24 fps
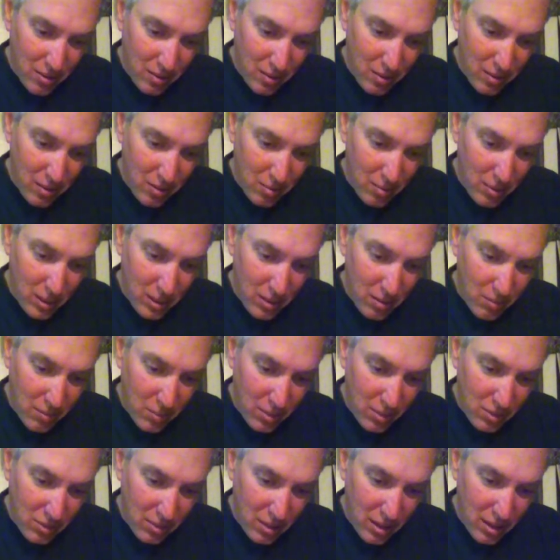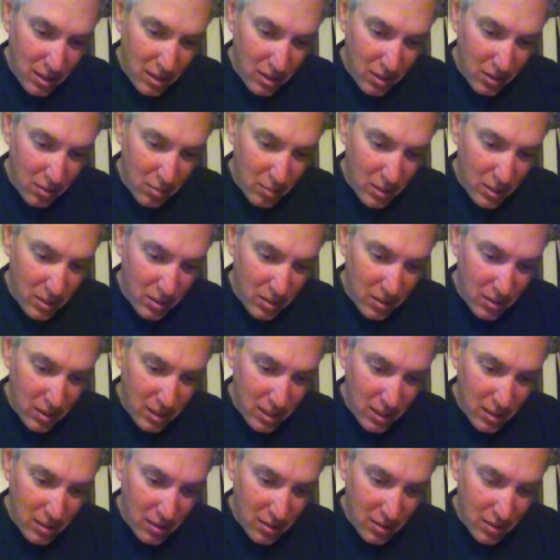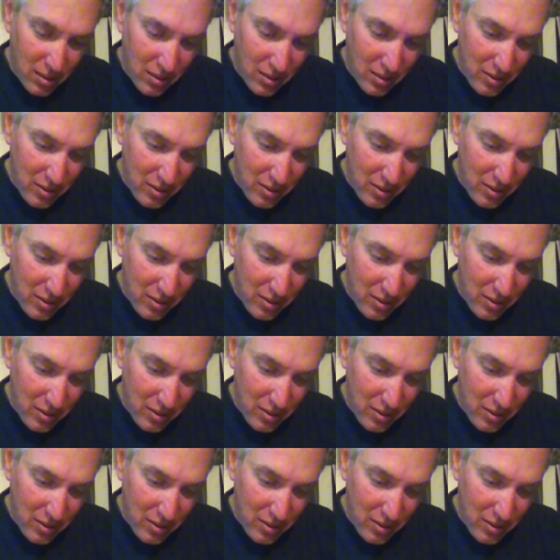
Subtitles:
a little bit on one side, a little bit on the other.